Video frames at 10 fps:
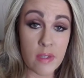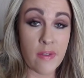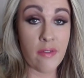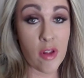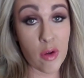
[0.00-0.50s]
If you
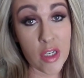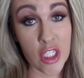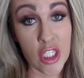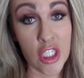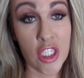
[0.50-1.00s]
have any other
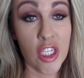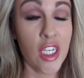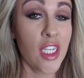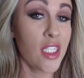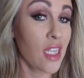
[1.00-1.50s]
questions,
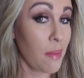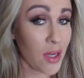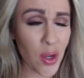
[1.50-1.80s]
just let me know.